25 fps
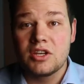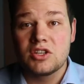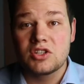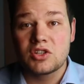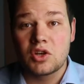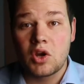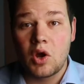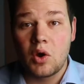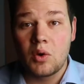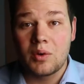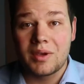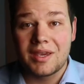to
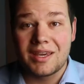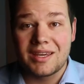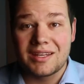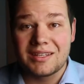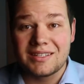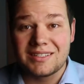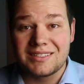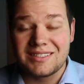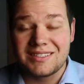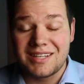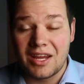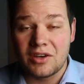go
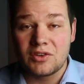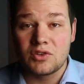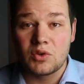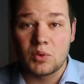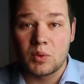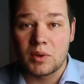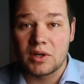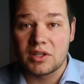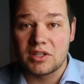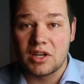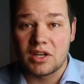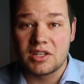get dental
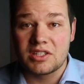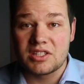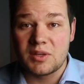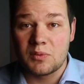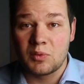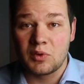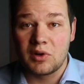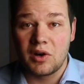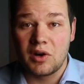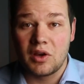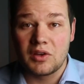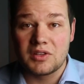work done
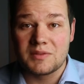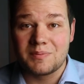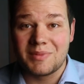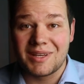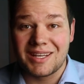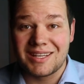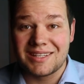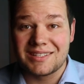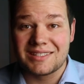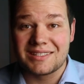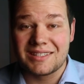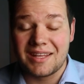somewhere else
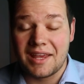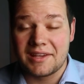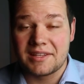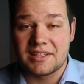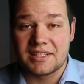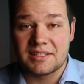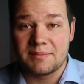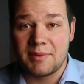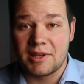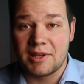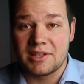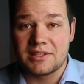because it's less
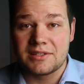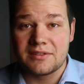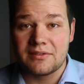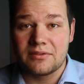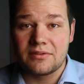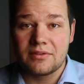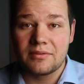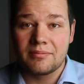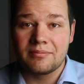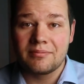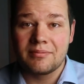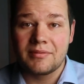
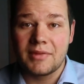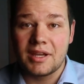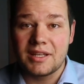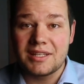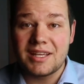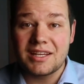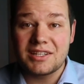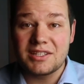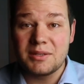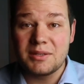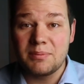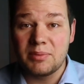expensive. It's
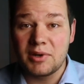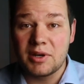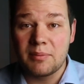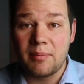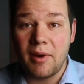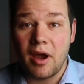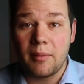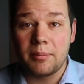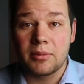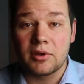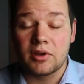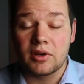actually pretty
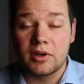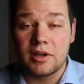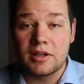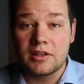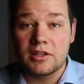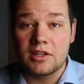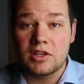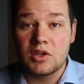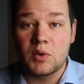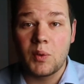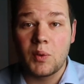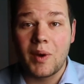popular
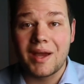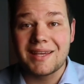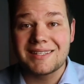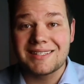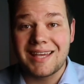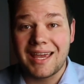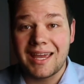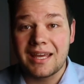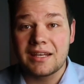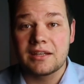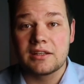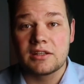in the US
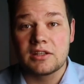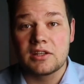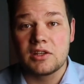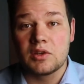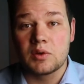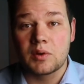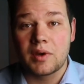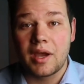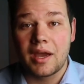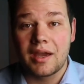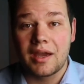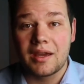and in
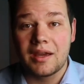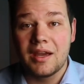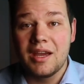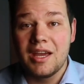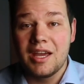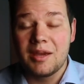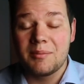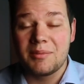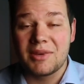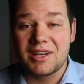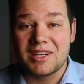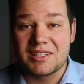the UK
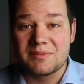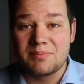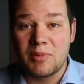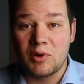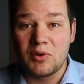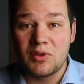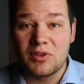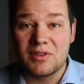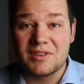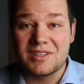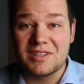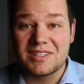because
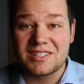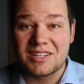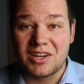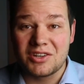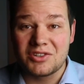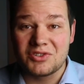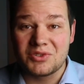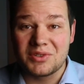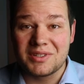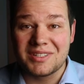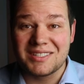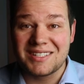both of these
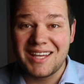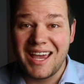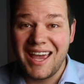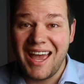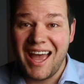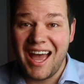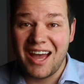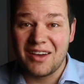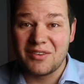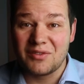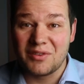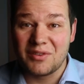countries
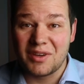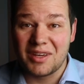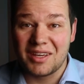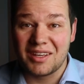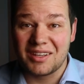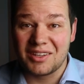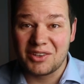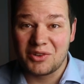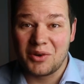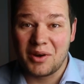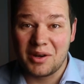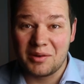have
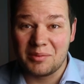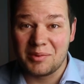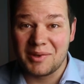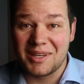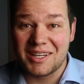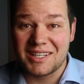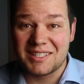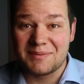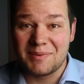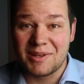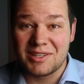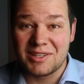incredibly
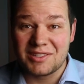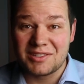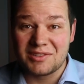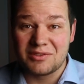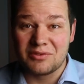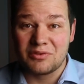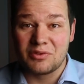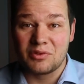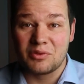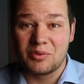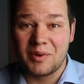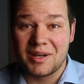
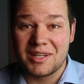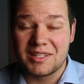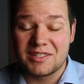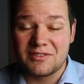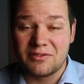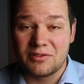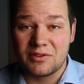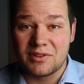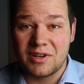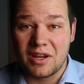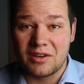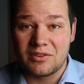expensive rates
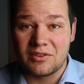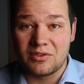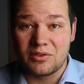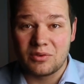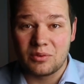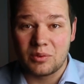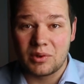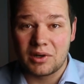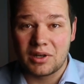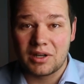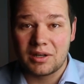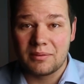for dental
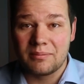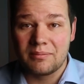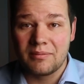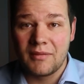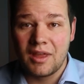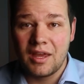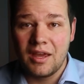work.